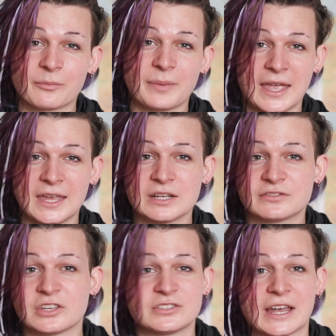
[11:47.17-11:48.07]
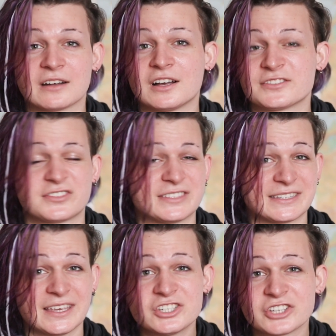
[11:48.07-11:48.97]
pain of societal
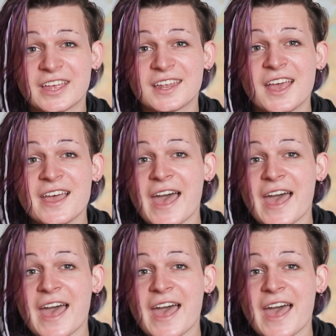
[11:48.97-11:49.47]
ostracization,